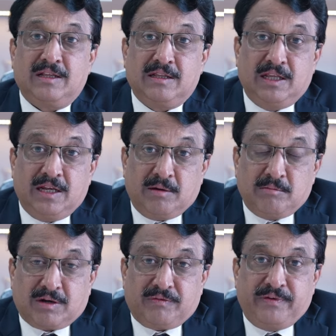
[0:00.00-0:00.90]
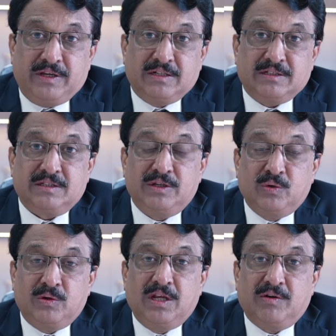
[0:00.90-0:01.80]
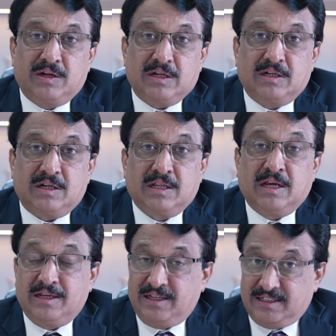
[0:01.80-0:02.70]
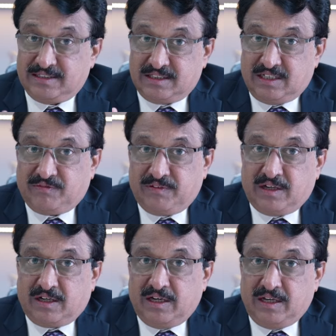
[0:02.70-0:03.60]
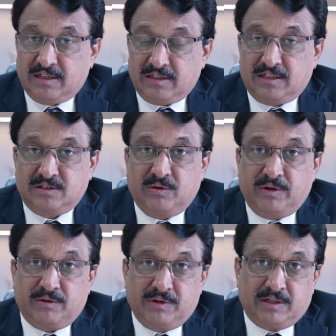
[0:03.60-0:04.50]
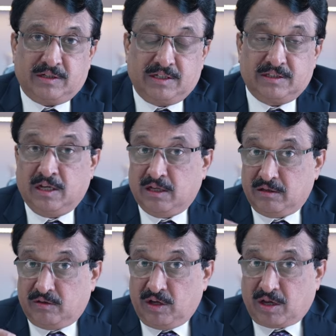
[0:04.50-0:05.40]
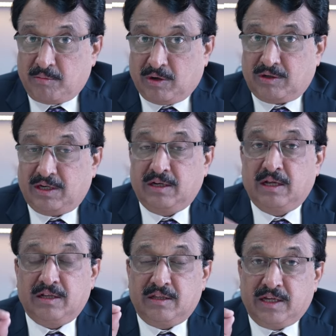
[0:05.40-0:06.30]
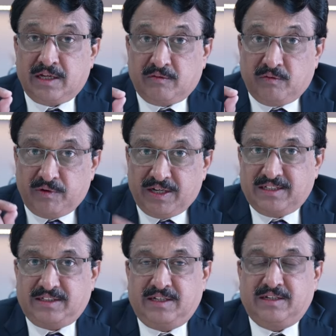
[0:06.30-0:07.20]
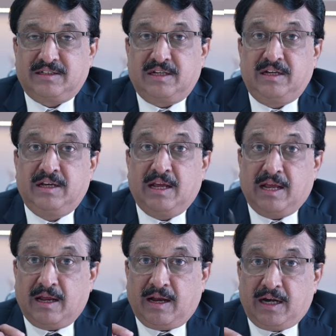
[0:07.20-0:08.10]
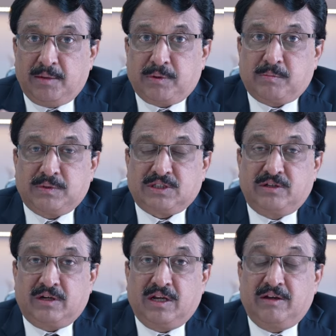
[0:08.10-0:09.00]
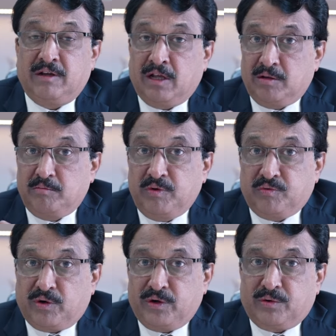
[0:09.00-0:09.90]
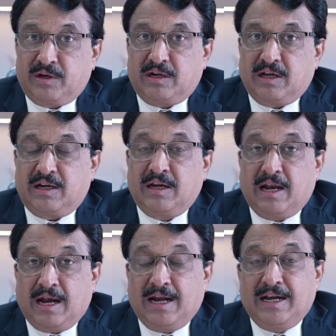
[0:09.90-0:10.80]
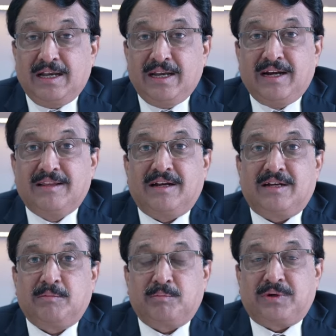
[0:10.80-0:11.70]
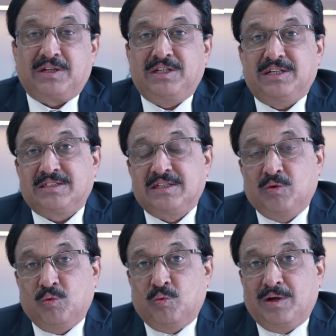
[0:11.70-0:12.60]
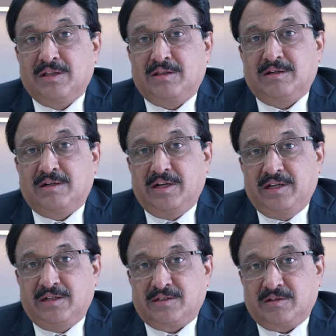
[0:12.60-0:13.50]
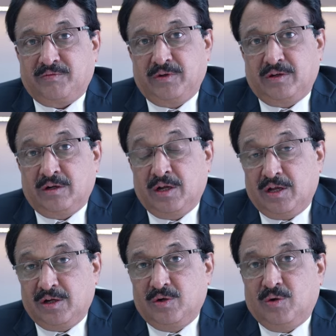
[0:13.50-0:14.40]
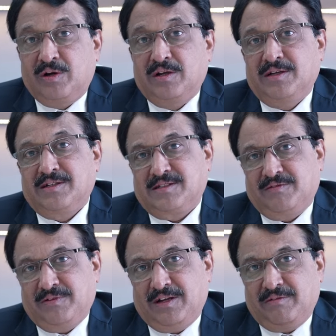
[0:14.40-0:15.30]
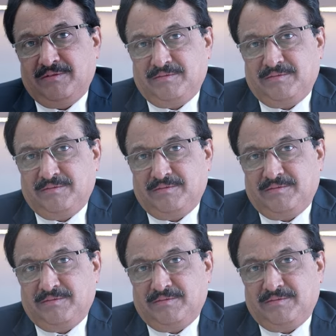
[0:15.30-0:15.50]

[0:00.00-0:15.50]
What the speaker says: the number of years you live on earth is definitely that is going to increase. Think about it. Think very seriously. Add a purpose to your life before you retire and lead that precious one-third years of your golden years of life.